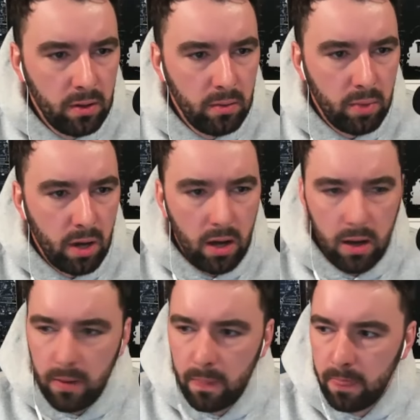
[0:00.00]

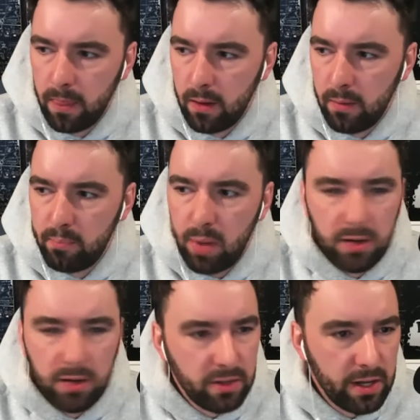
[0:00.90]
but
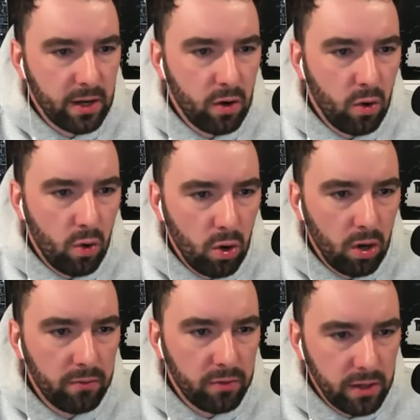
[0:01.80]
bundling all
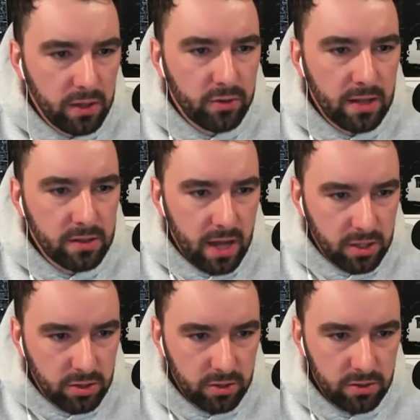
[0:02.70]
of the
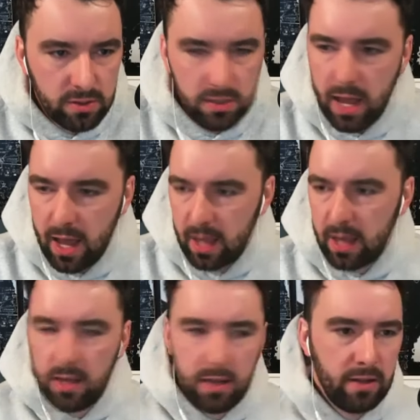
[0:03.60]
transactions at
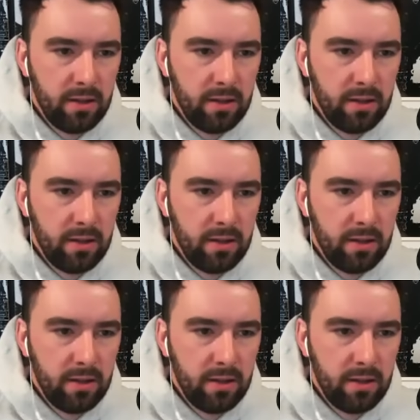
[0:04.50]
a